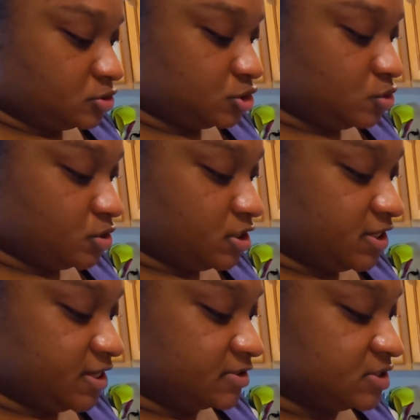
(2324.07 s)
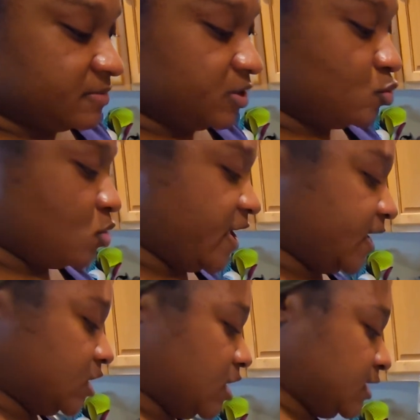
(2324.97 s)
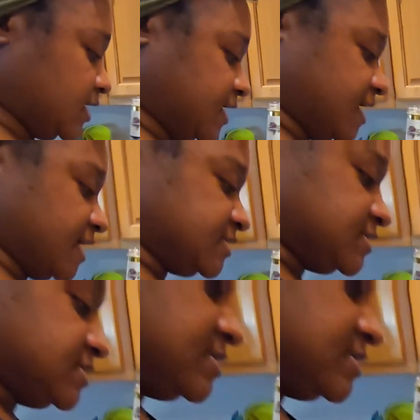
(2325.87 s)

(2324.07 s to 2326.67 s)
So you want to get some of the wine on the cakes